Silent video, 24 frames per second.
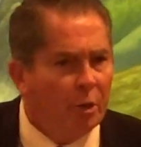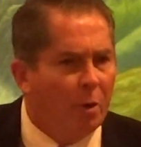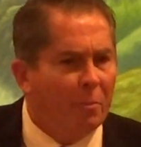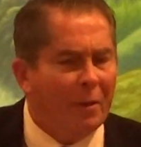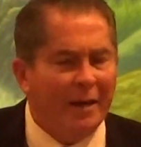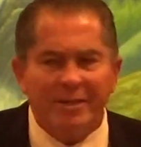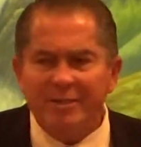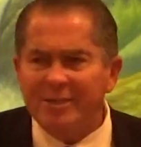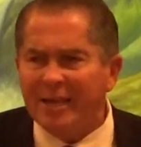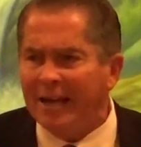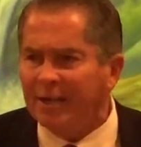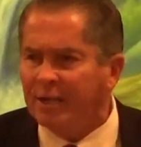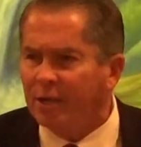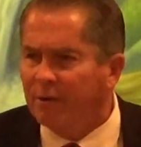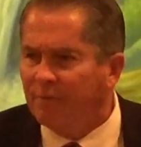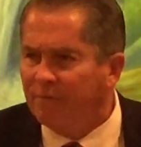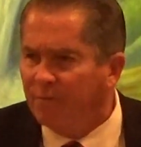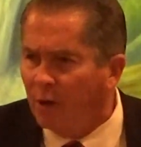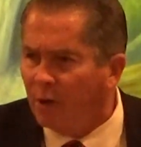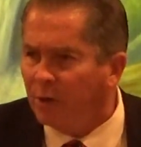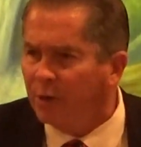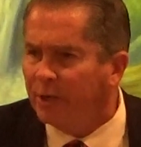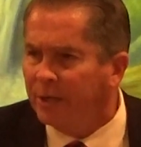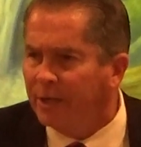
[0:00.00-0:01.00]
Nobody's got
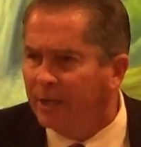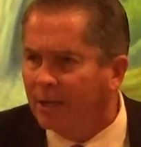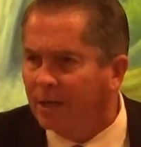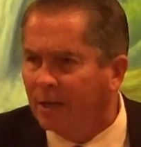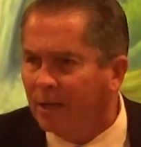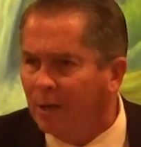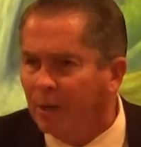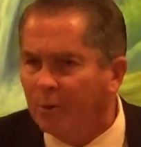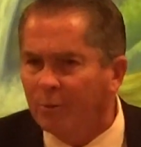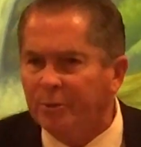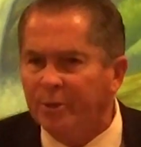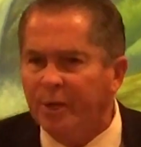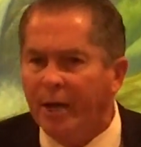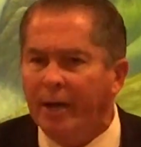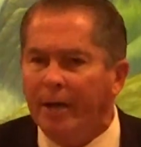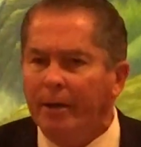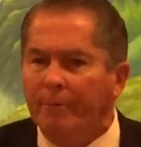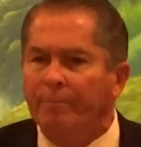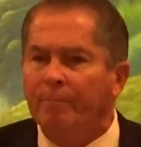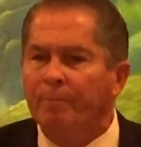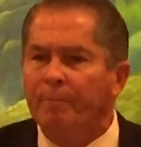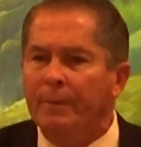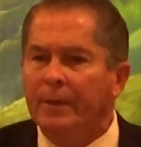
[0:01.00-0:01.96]
converted in a long time.